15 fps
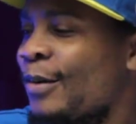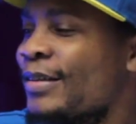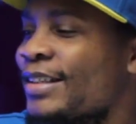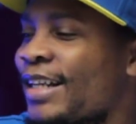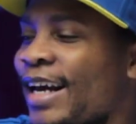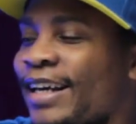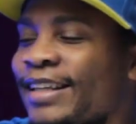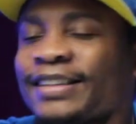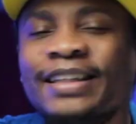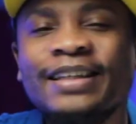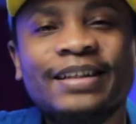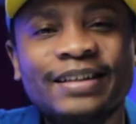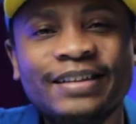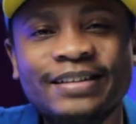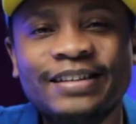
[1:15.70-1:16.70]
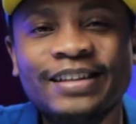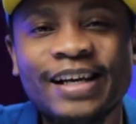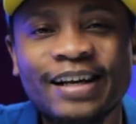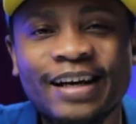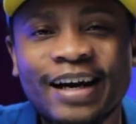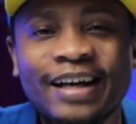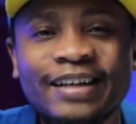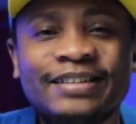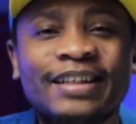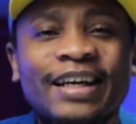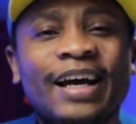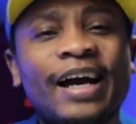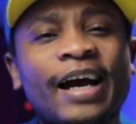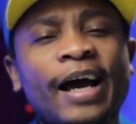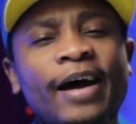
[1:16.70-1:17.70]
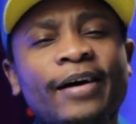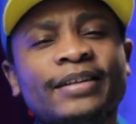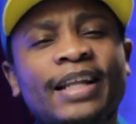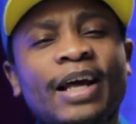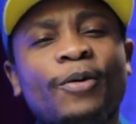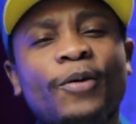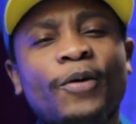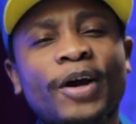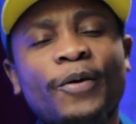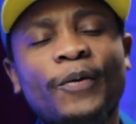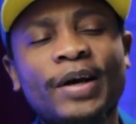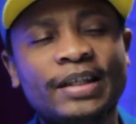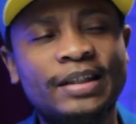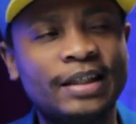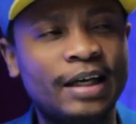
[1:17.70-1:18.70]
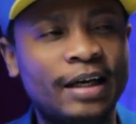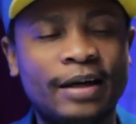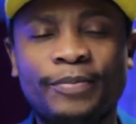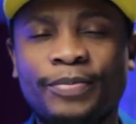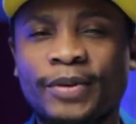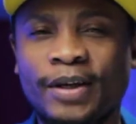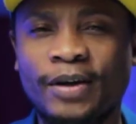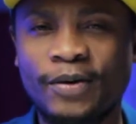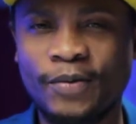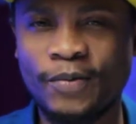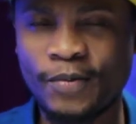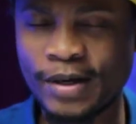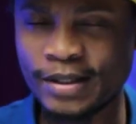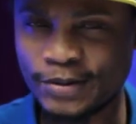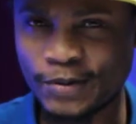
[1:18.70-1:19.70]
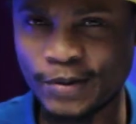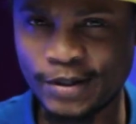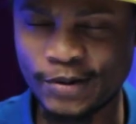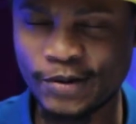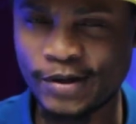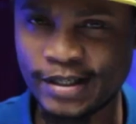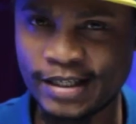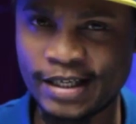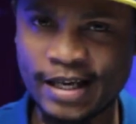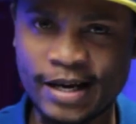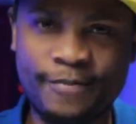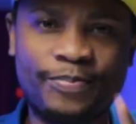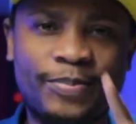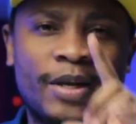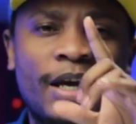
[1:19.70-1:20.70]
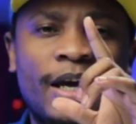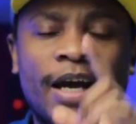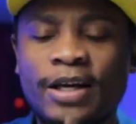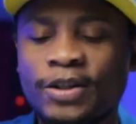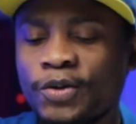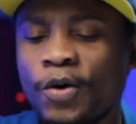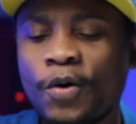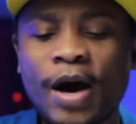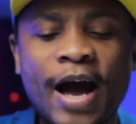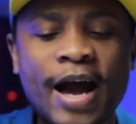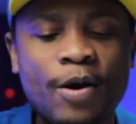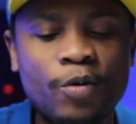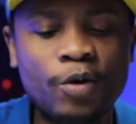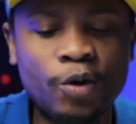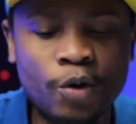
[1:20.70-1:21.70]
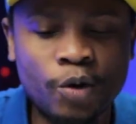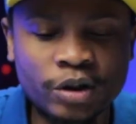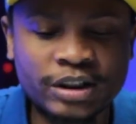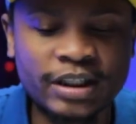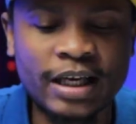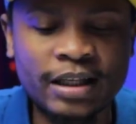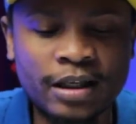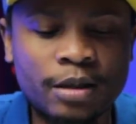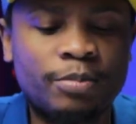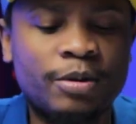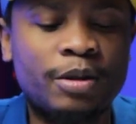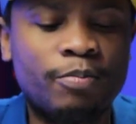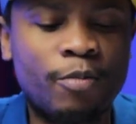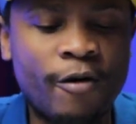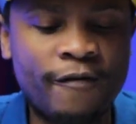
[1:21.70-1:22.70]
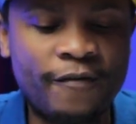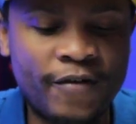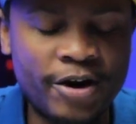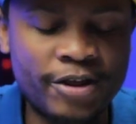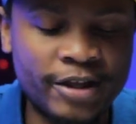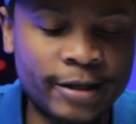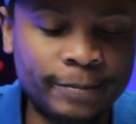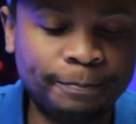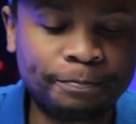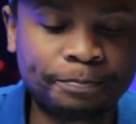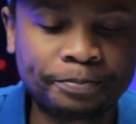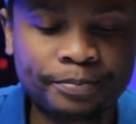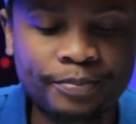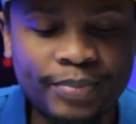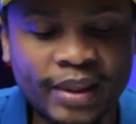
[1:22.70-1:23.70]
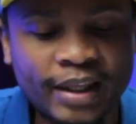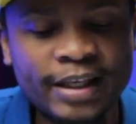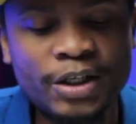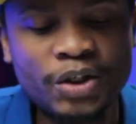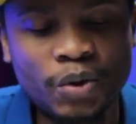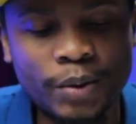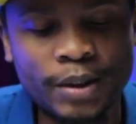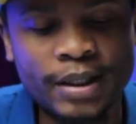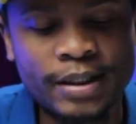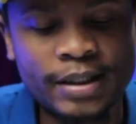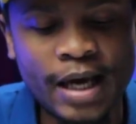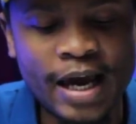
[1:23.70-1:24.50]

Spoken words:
looks like it's a Christian cult. I was like, okay, wait, what's going on here? So I looked a little bit more further into it,